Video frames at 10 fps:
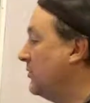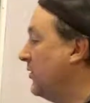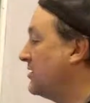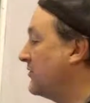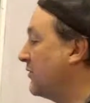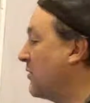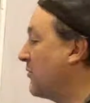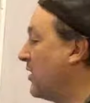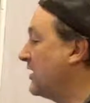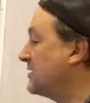Which is from
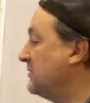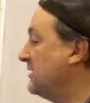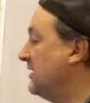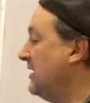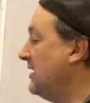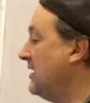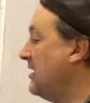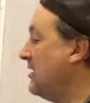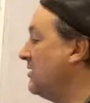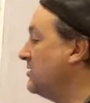approximately
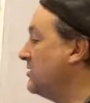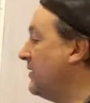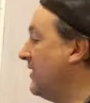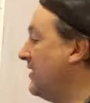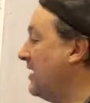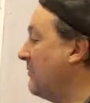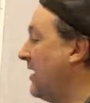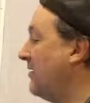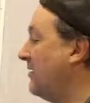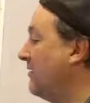here to I think
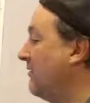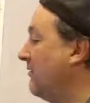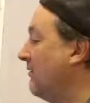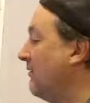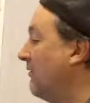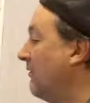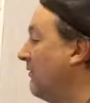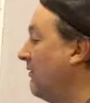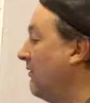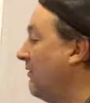about
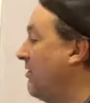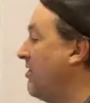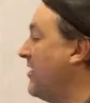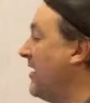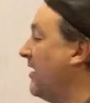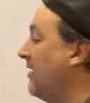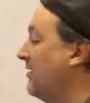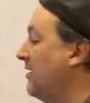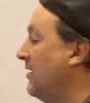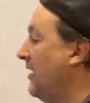
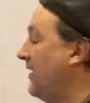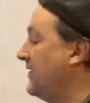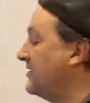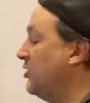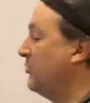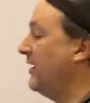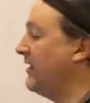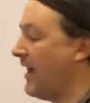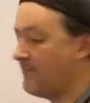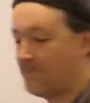there. And let's loop play
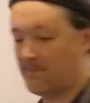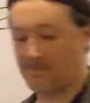that.